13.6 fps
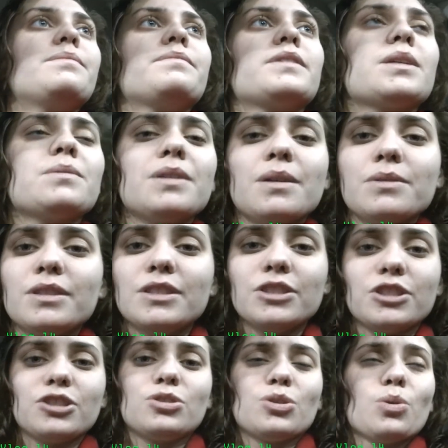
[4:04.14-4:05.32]
Sometimes you can
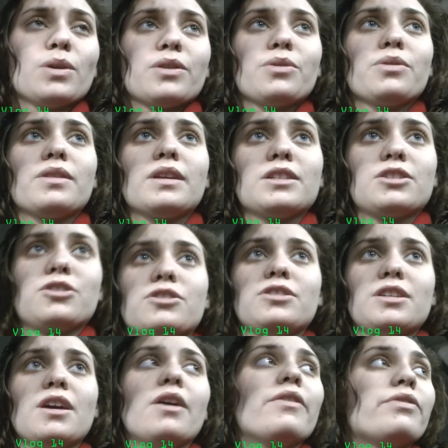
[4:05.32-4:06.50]
just sort through things
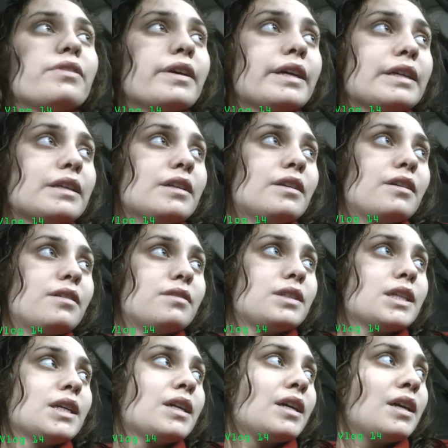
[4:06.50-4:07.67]
yourself, like, you know,
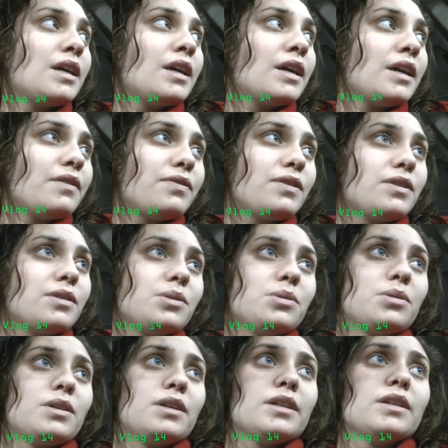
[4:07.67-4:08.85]
if you,
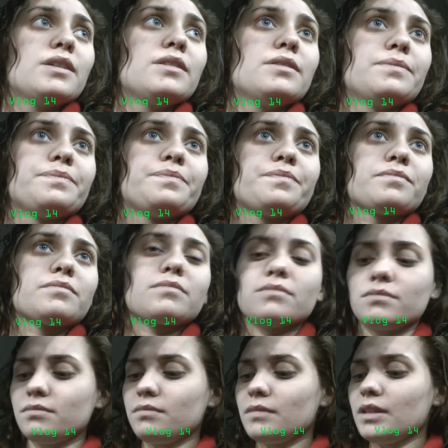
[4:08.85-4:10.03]

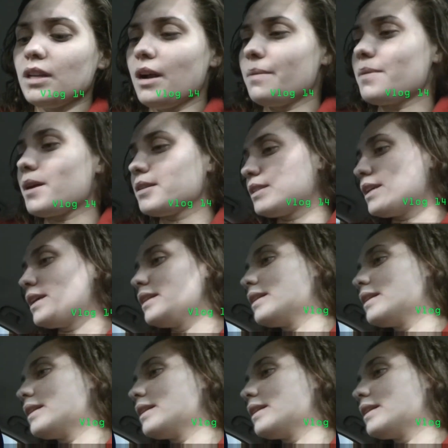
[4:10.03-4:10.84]
I'm not saying